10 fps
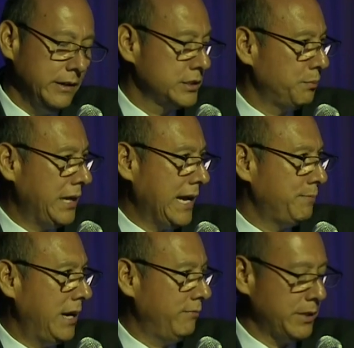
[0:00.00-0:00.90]
Here's a
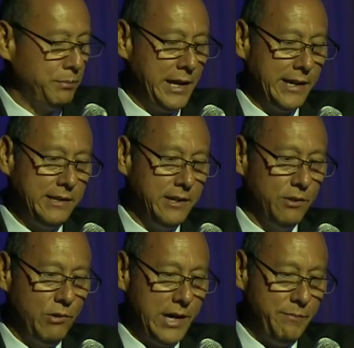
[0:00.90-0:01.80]
black man with a black
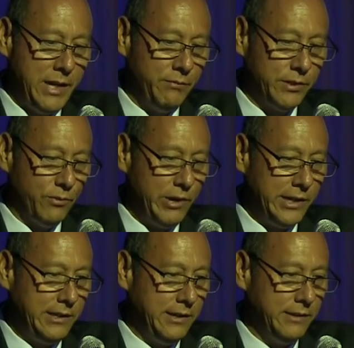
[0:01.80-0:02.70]
kid, a white man with a
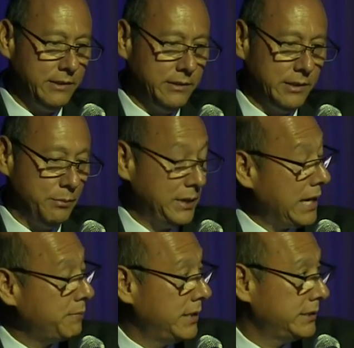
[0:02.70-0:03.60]
white kid. The
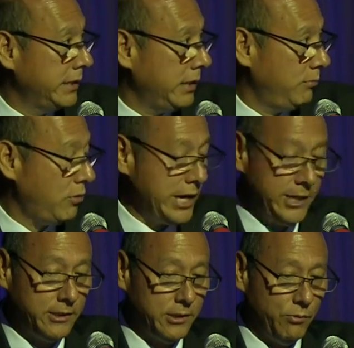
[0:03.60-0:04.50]
black man's thinking
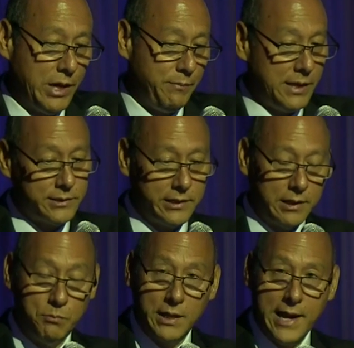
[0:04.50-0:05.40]
white, the white man's
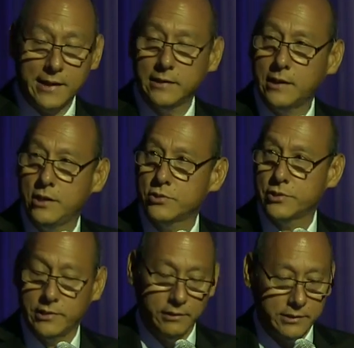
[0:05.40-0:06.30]
thinking black, and the kids
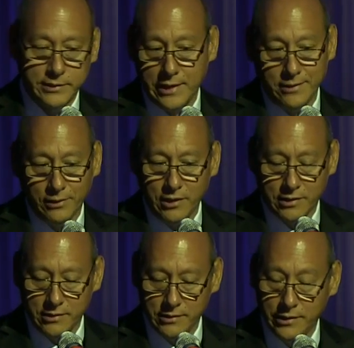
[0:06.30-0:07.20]
are saying,
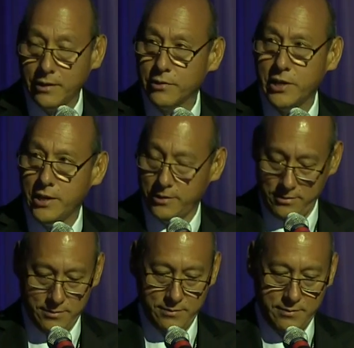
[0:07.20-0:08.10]
Look, another kid.